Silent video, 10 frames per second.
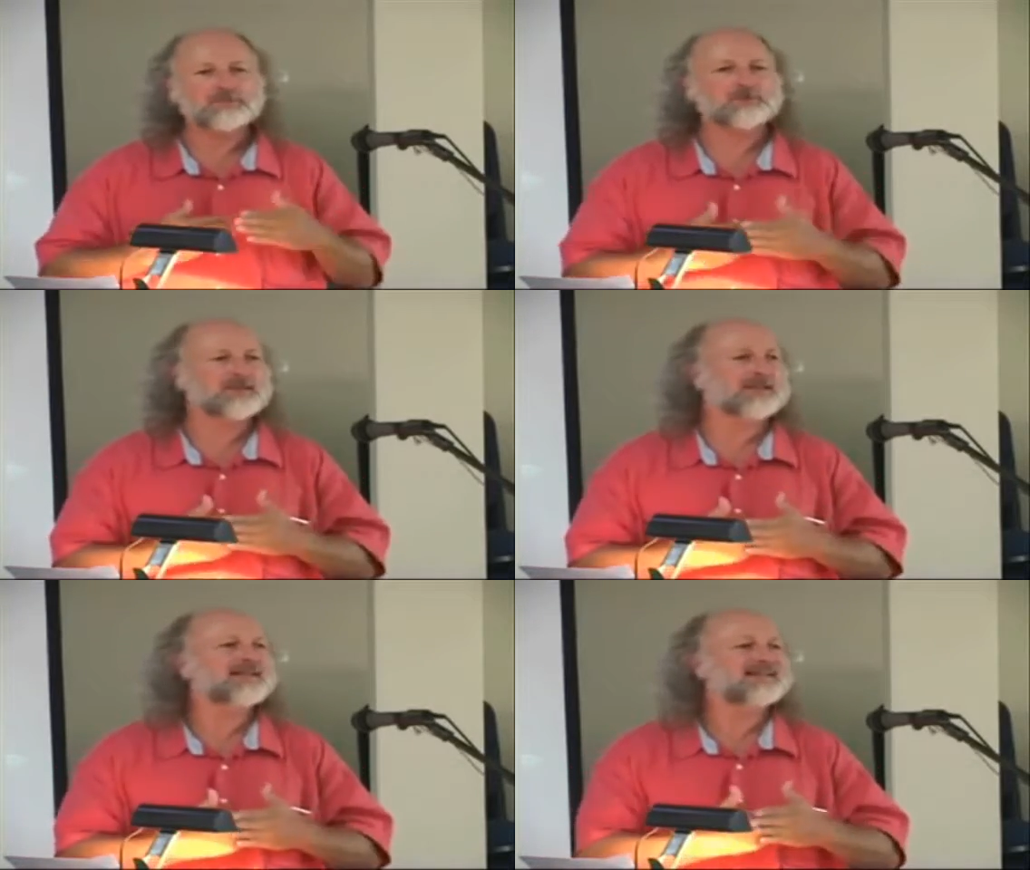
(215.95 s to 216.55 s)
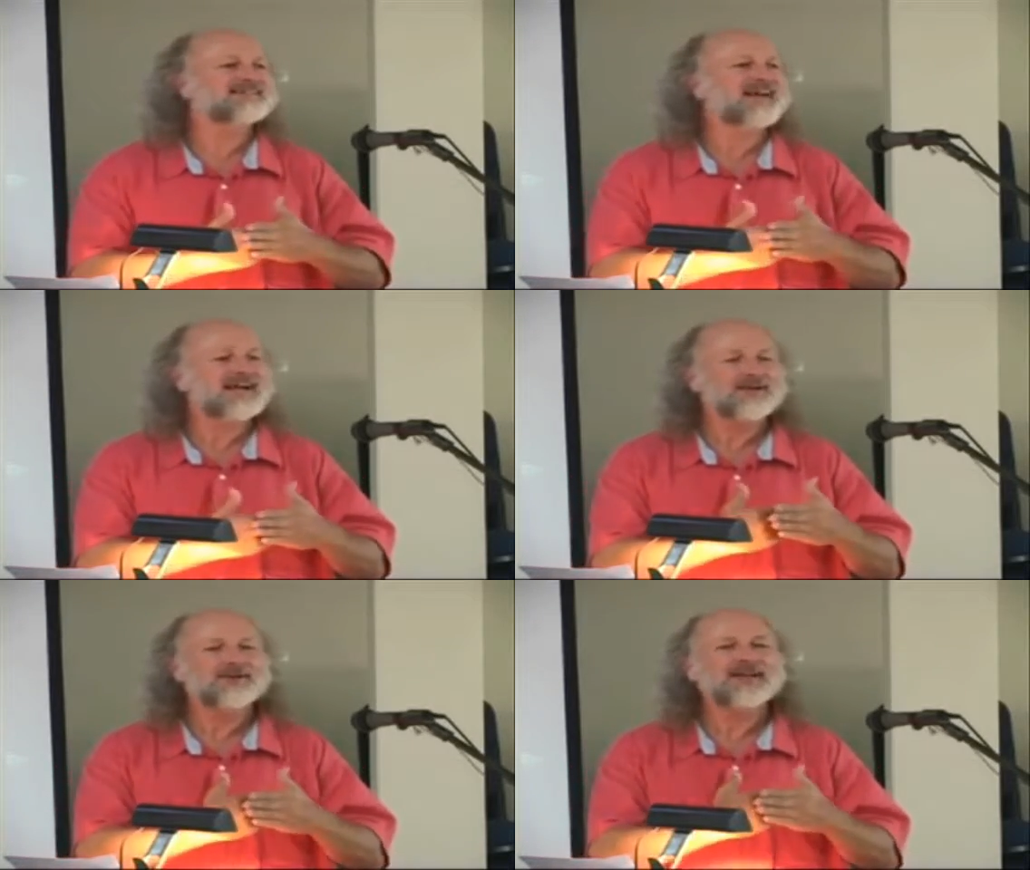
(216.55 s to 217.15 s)
But I will make an
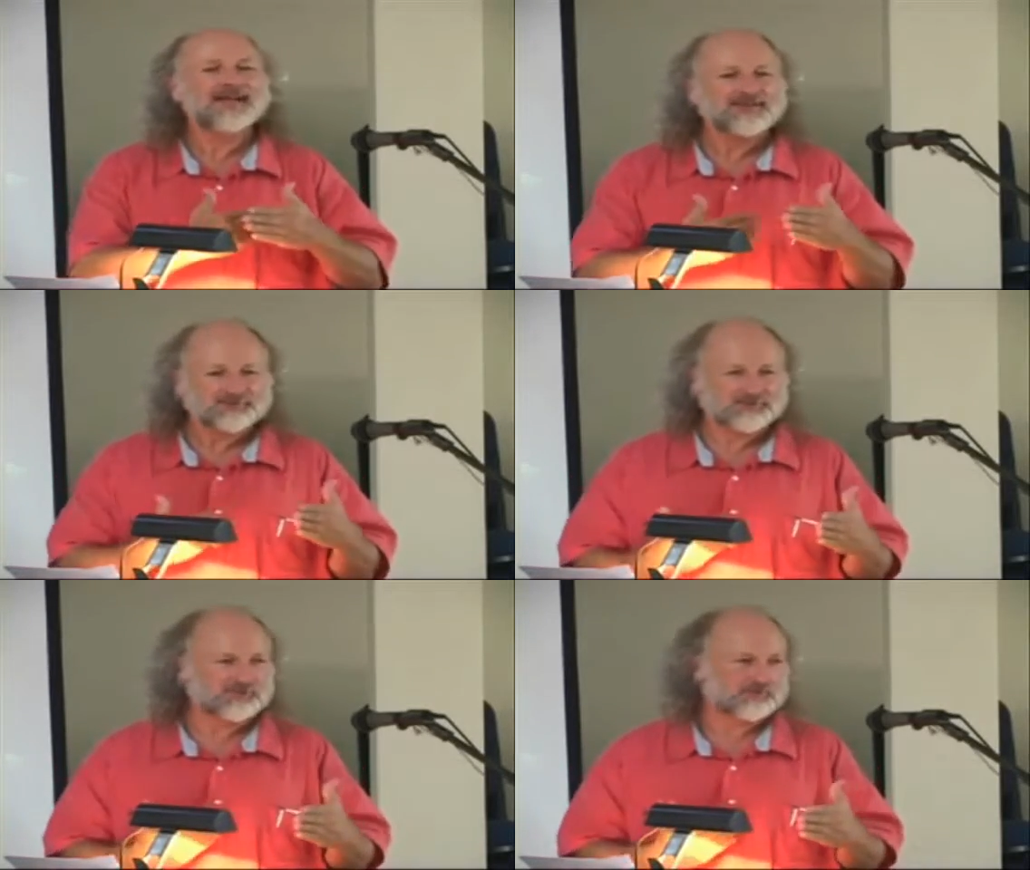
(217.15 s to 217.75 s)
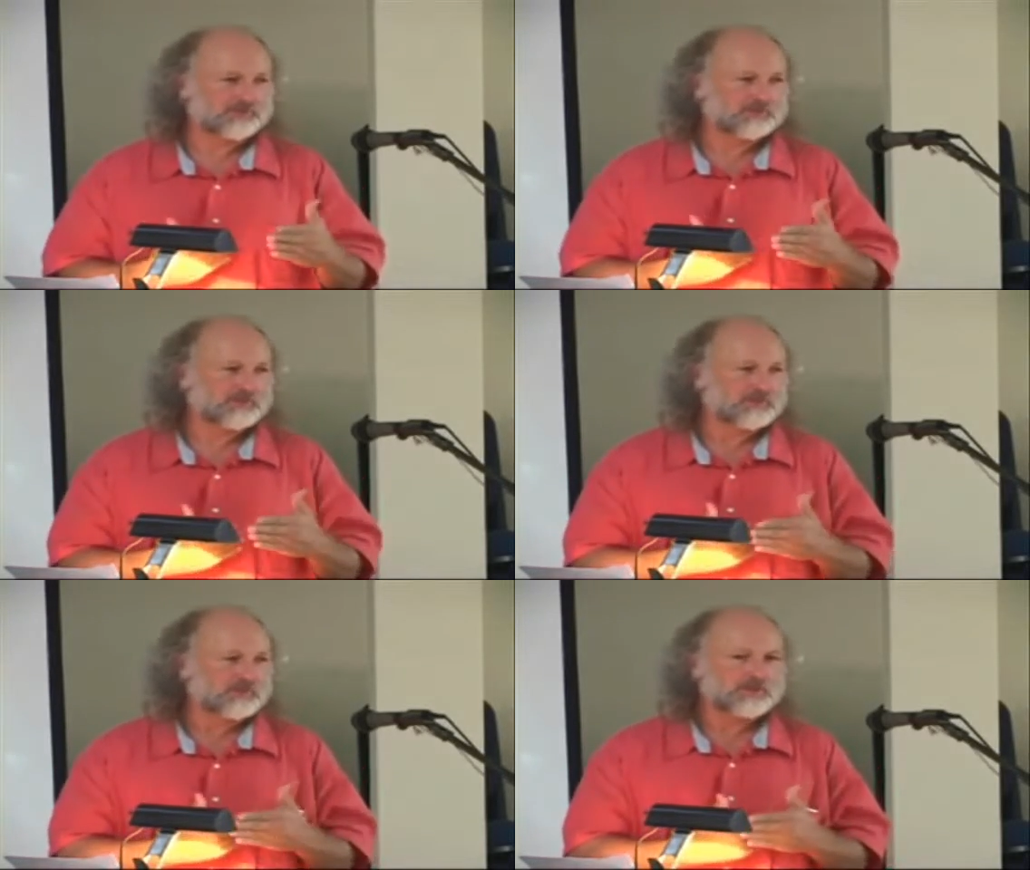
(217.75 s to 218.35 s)
entire case to
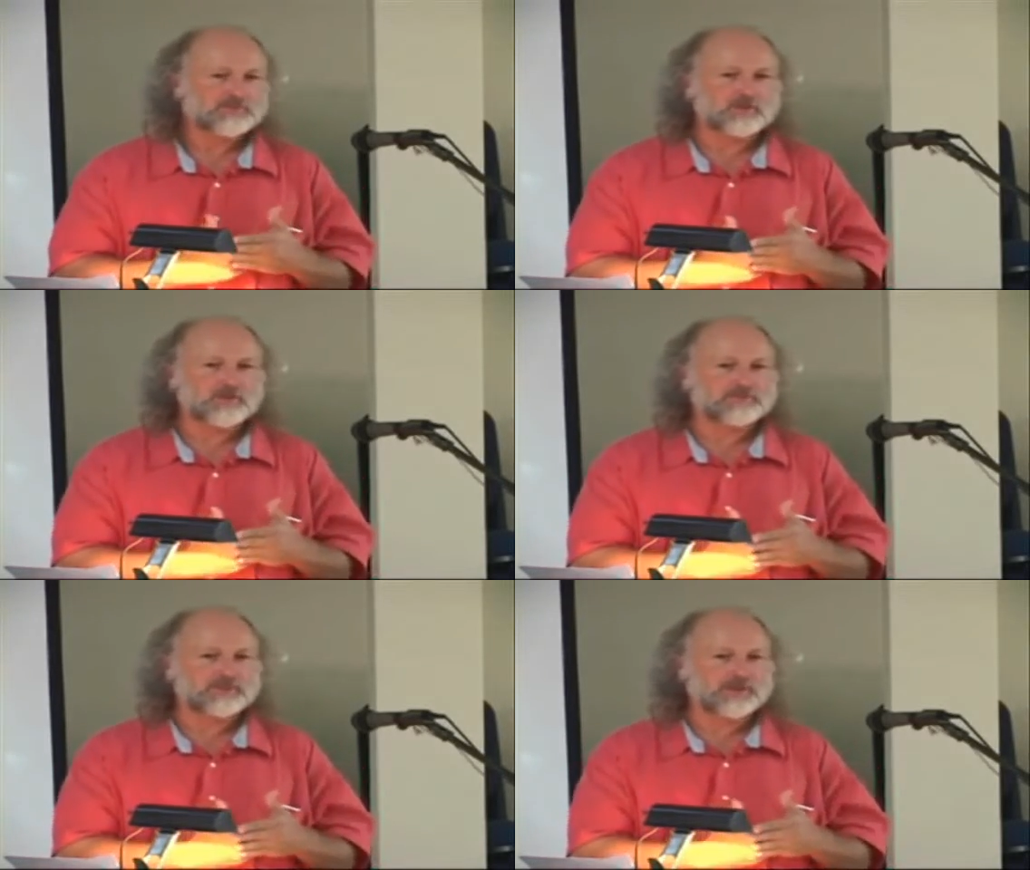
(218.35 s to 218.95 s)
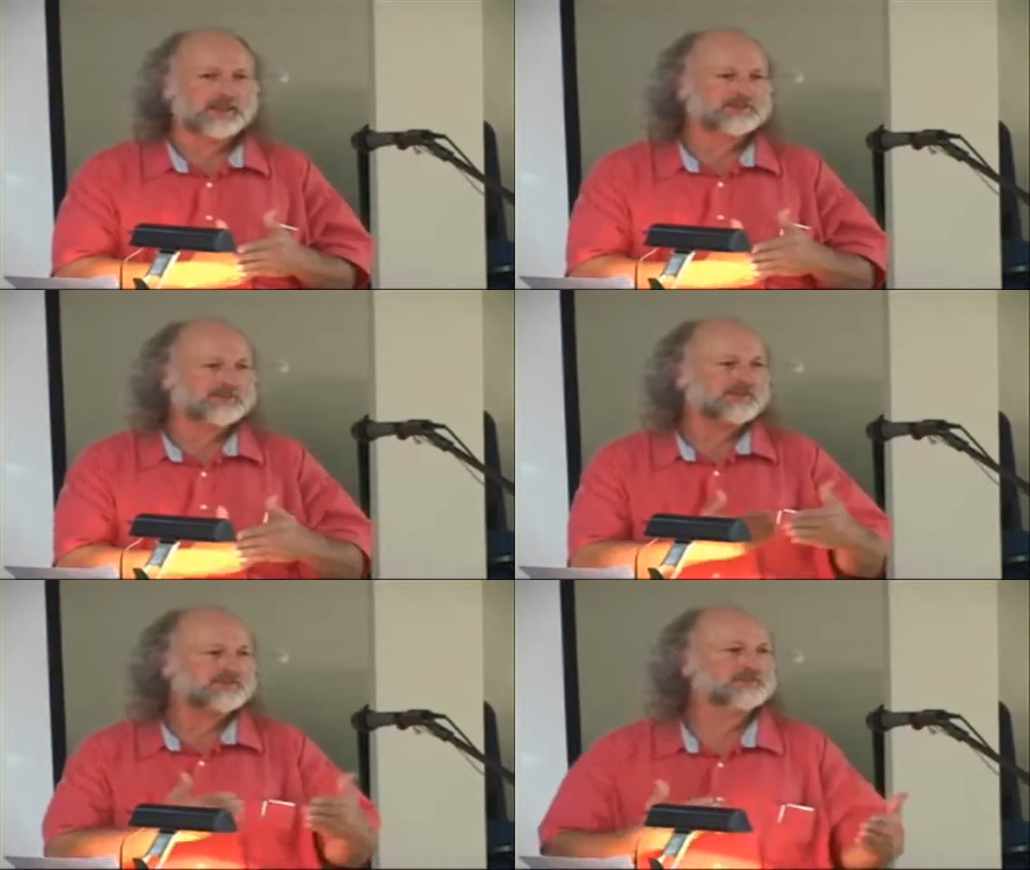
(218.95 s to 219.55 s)
you involving a